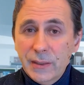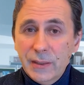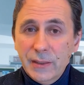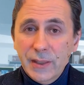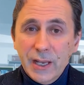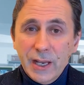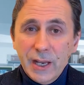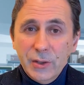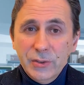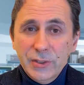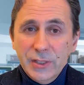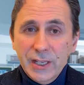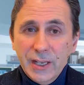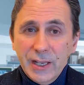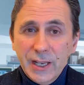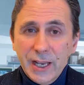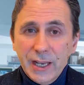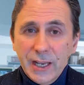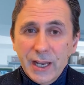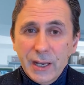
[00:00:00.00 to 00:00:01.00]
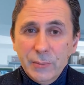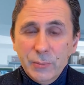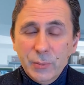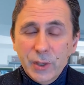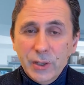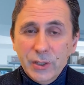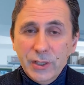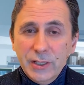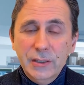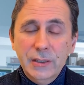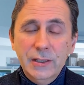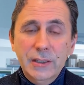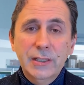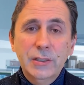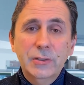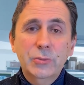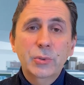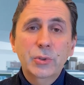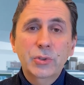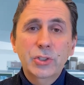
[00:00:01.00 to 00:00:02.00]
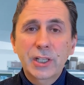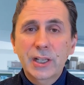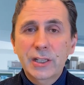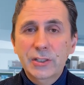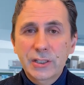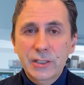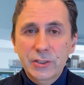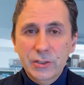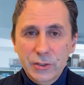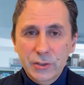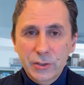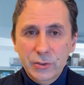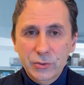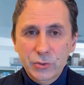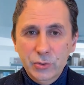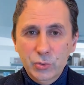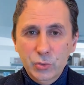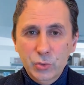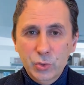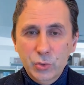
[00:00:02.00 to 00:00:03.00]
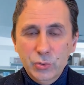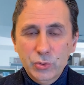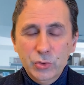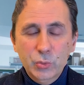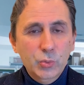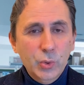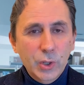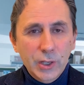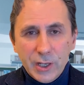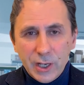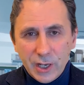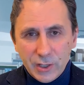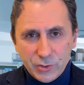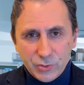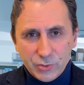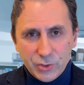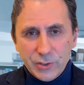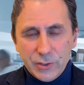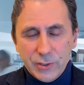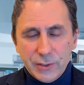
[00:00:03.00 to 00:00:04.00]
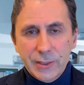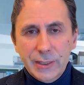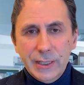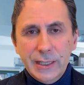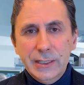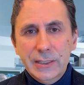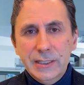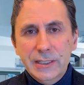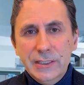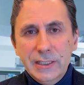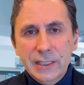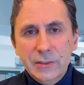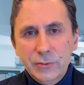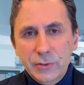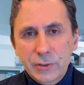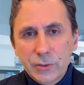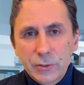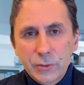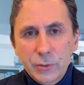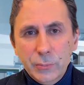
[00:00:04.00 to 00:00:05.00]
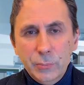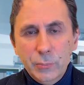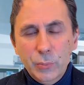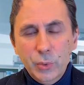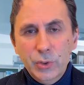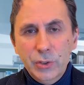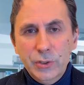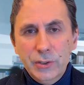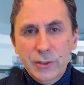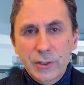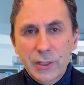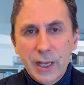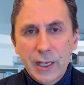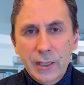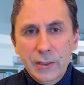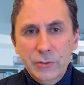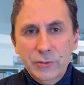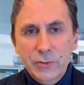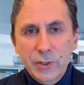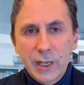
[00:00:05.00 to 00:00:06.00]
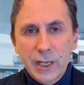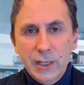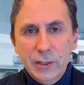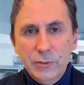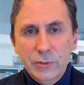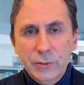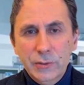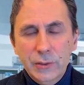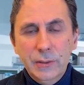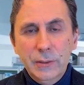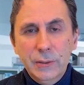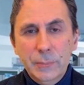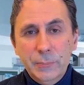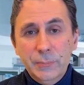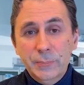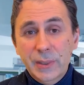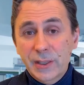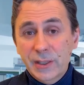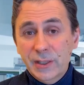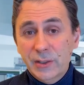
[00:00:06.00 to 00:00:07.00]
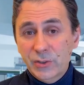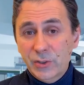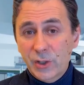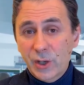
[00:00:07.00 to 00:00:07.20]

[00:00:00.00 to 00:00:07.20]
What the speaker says: The healthcare AI market is projected to grow to $187.95 billion